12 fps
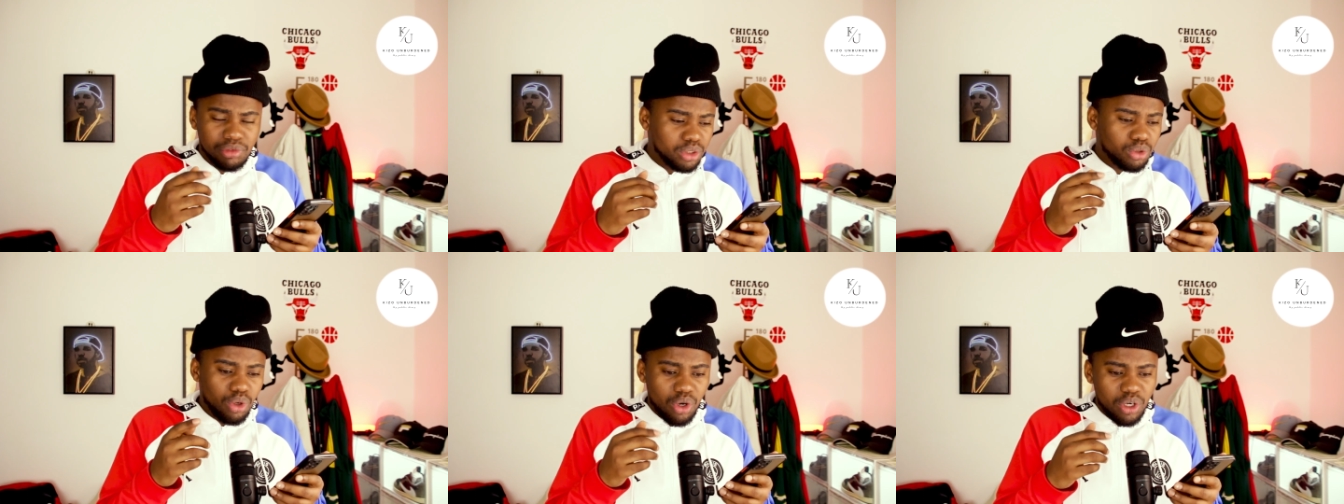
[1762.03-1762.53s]

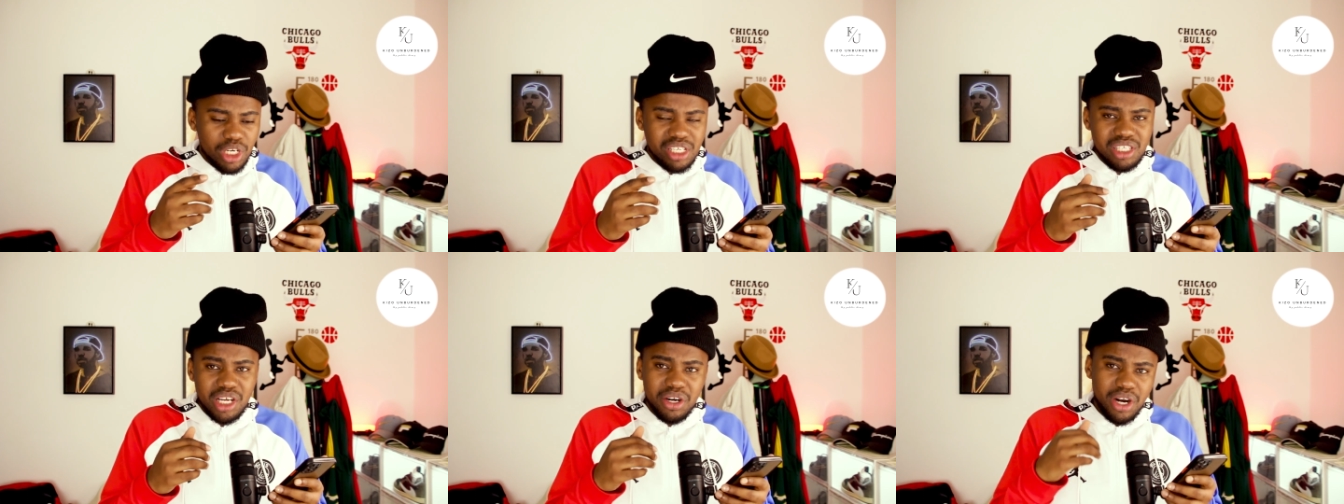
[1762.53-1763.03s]
scroll on
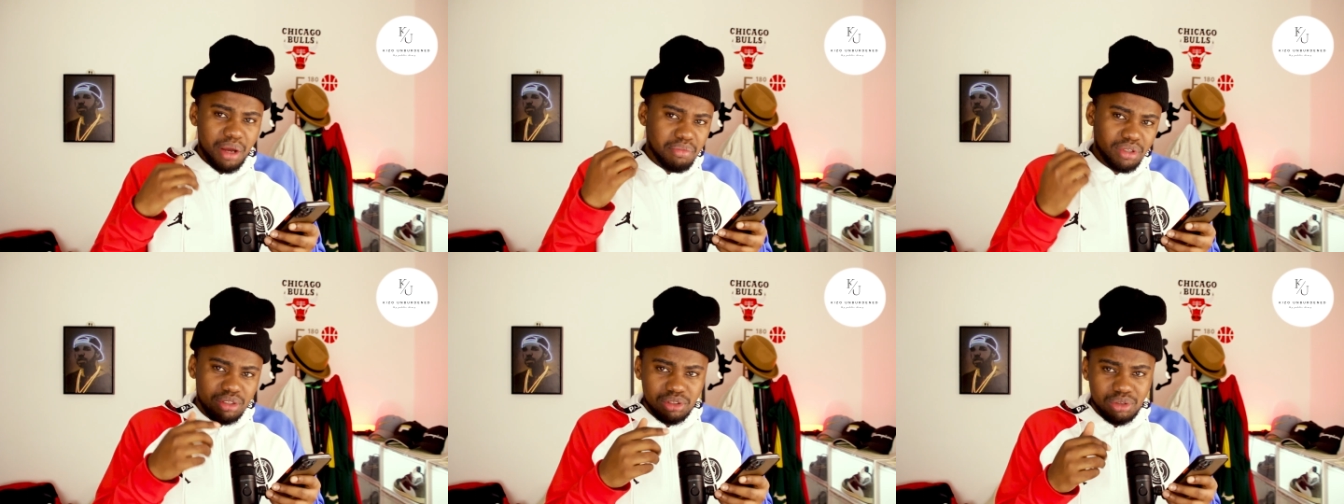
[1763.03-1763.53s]

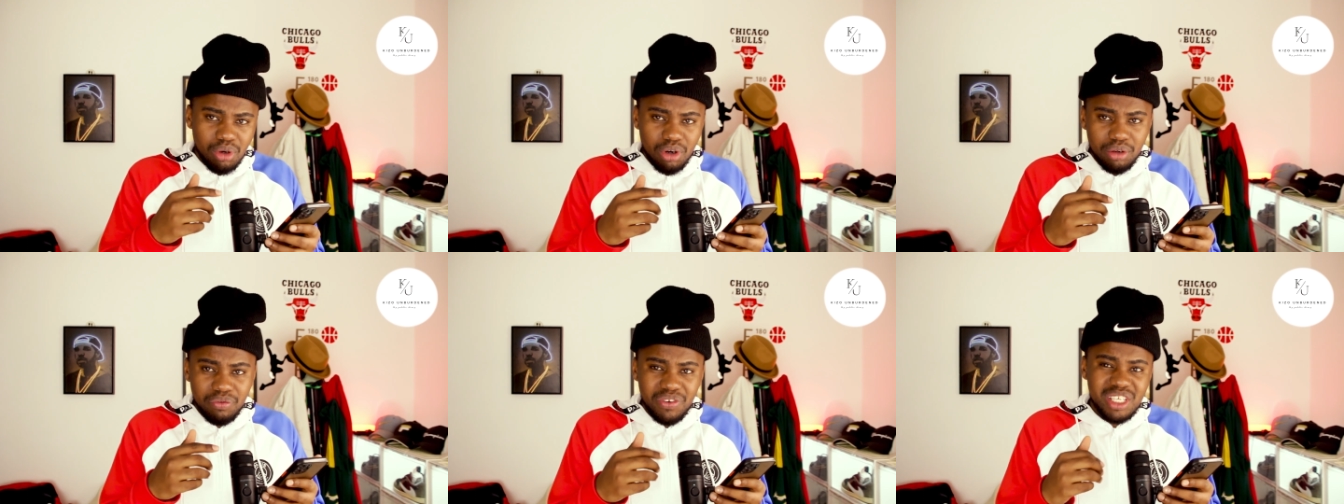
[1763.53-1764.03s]
Instagram,
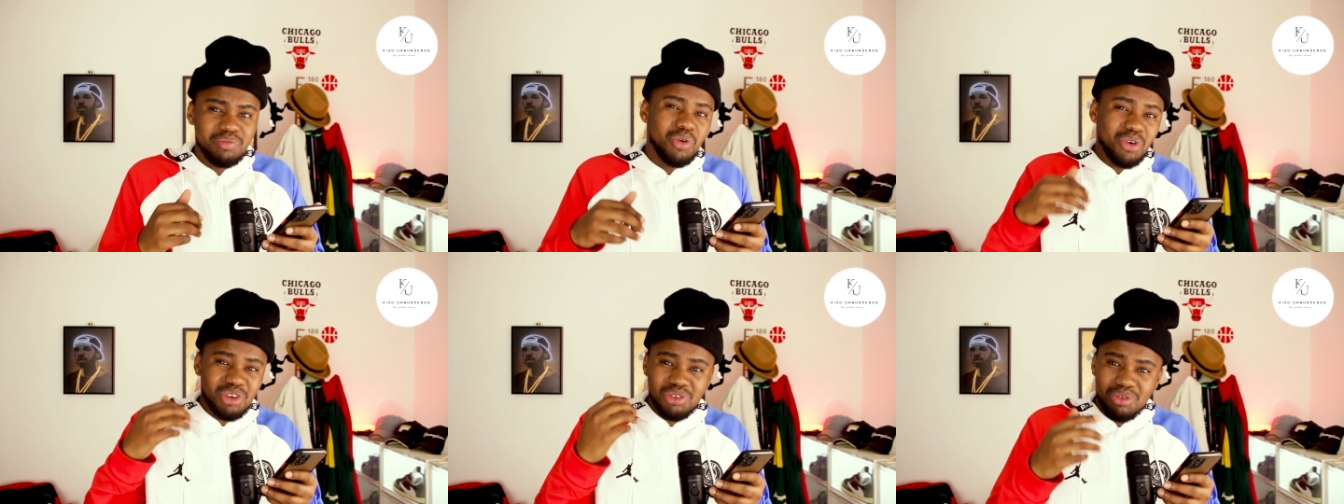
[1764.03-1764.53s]
scroll on
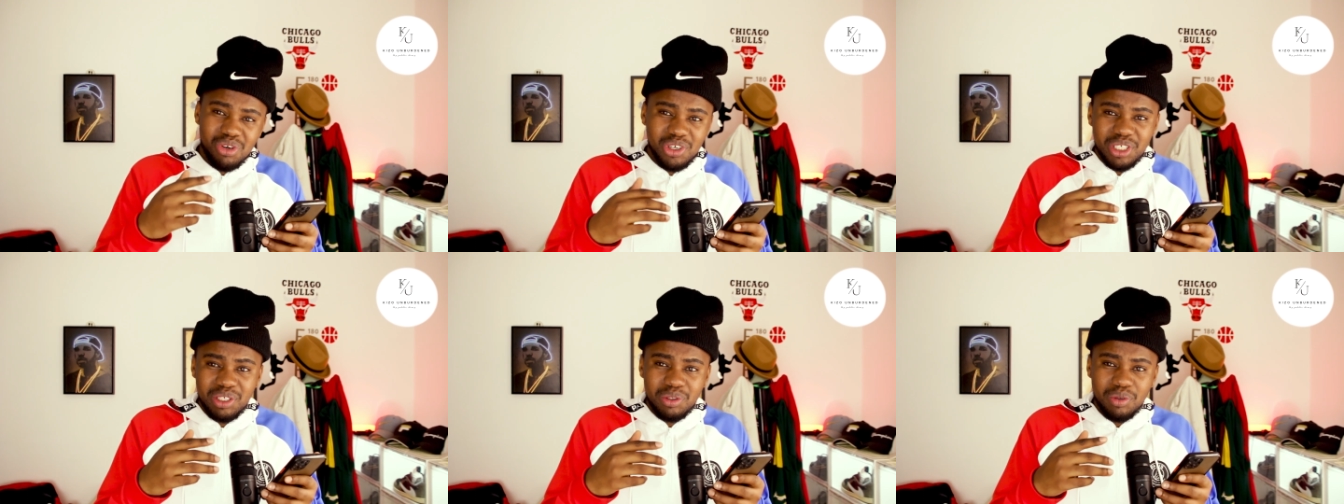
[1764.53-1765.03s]
Facebook, scroll
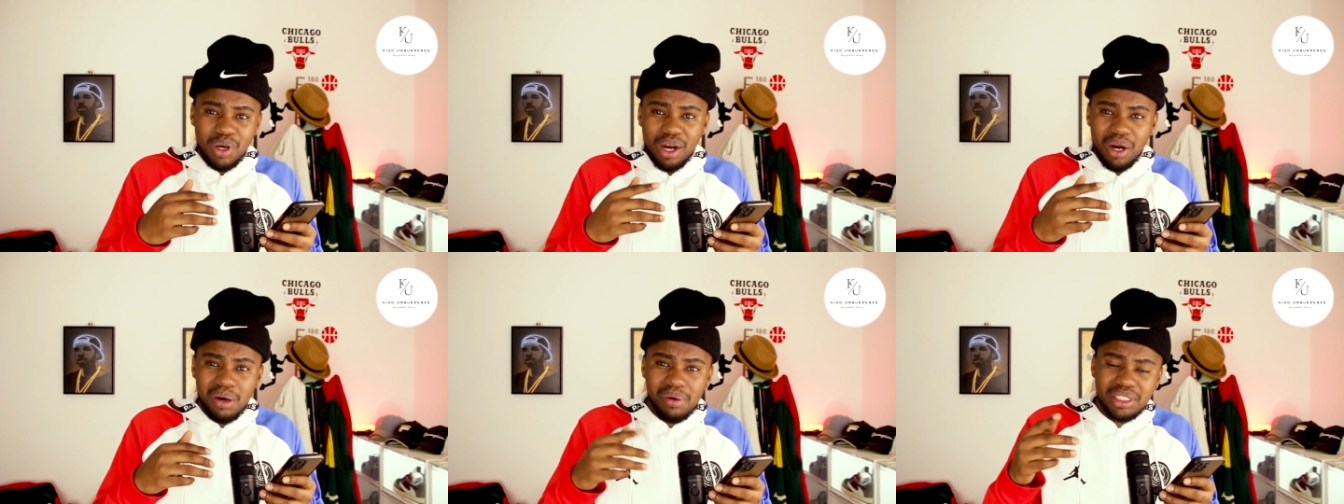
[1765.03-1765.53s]
on
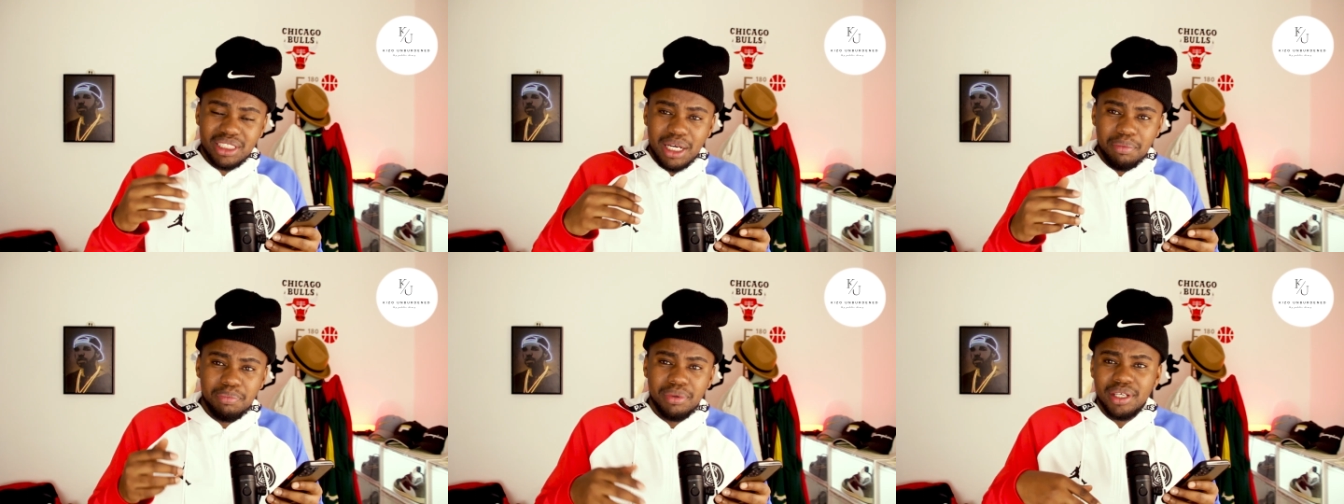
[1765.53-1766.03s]

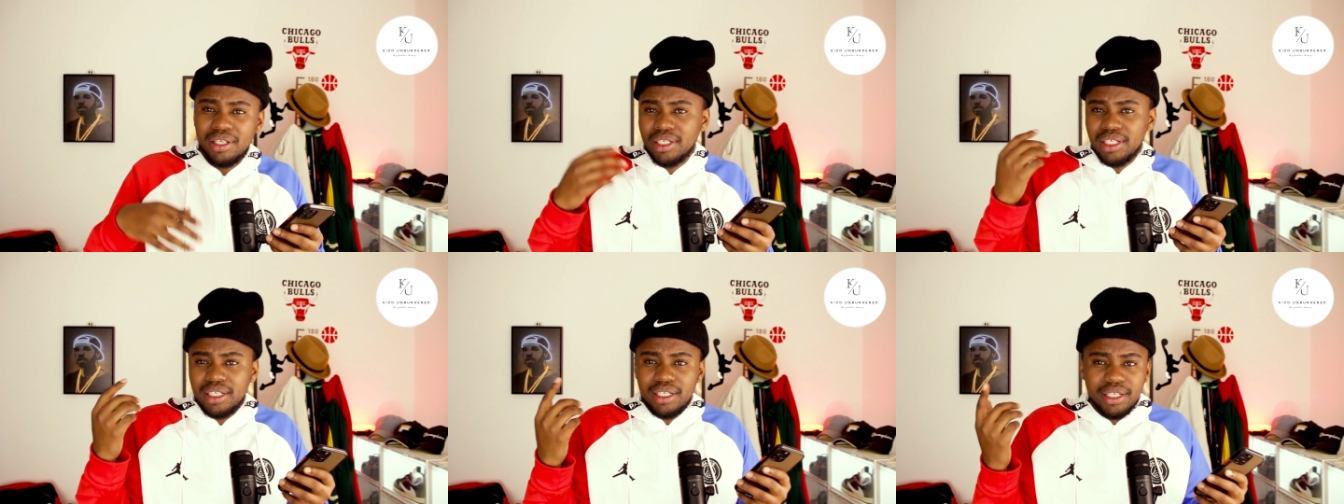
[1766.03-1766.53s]
WhatsApp.
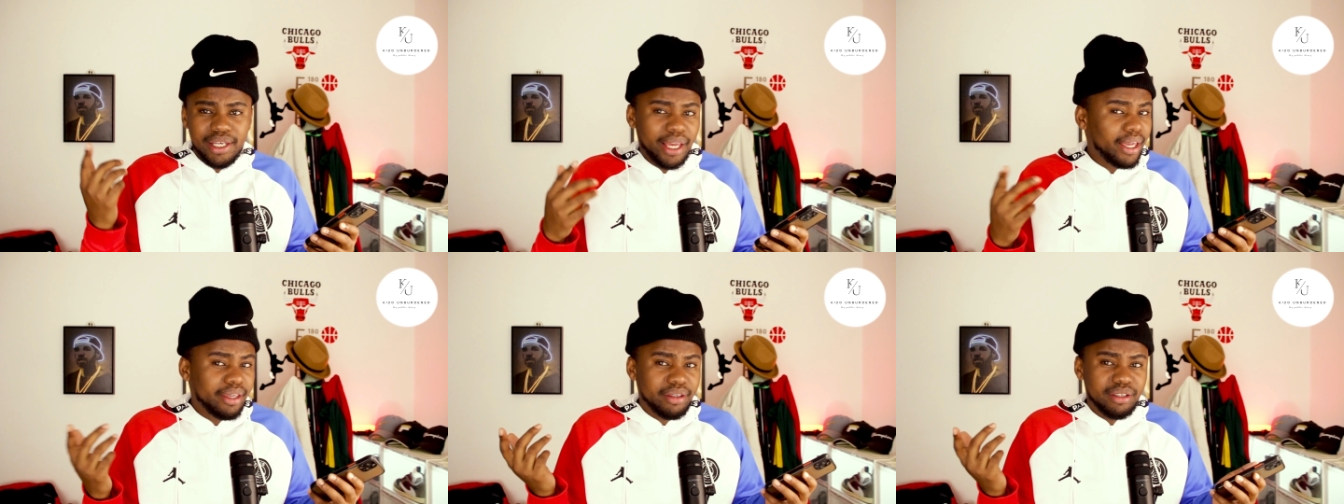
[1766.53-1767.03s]

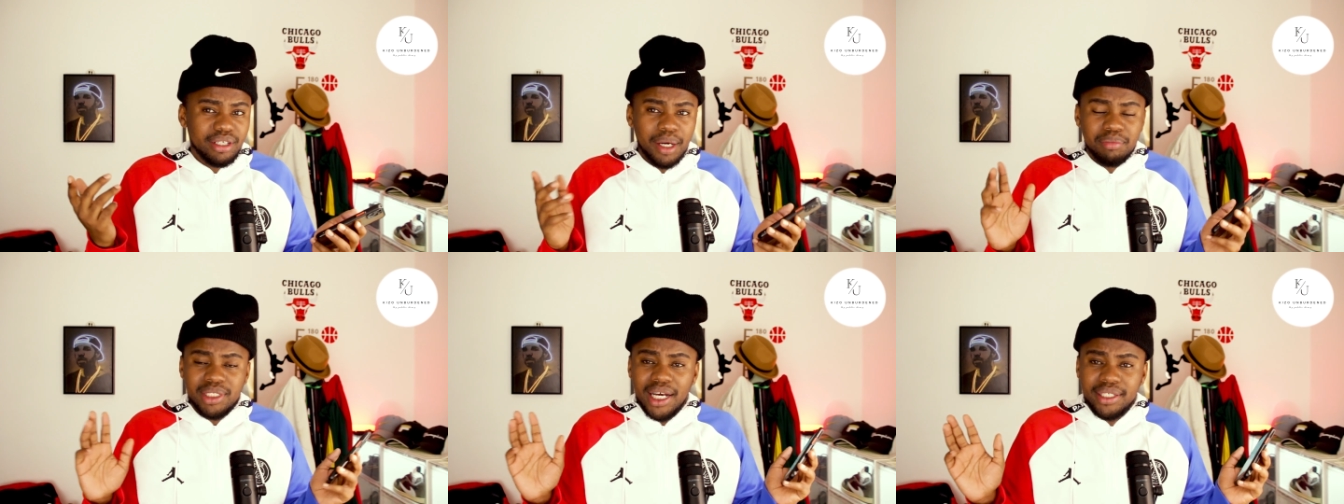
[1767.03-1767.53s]
Hey,
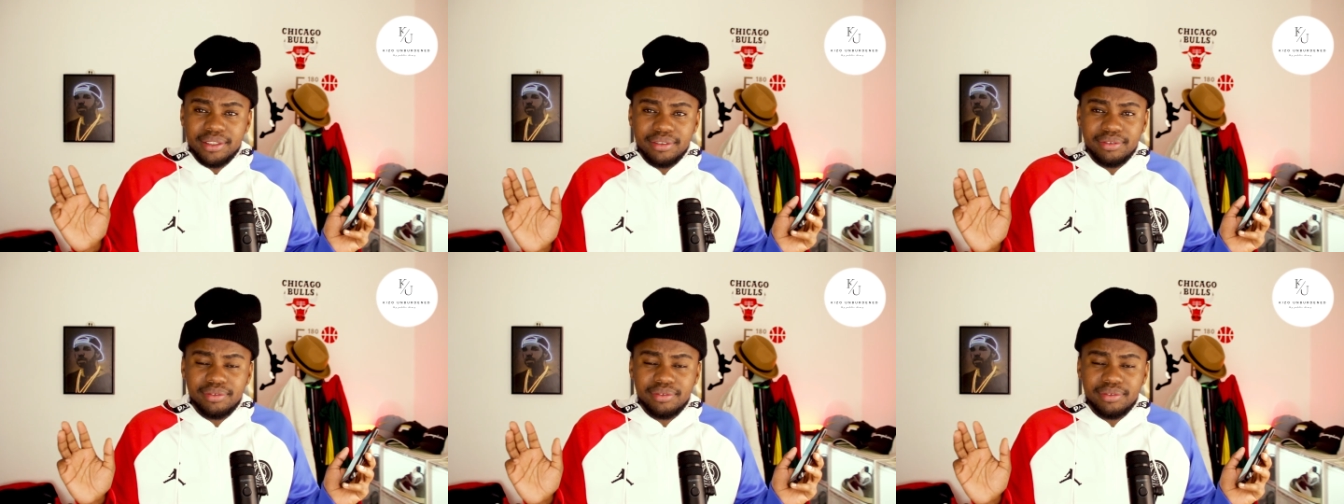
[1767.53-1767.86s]
I'm done.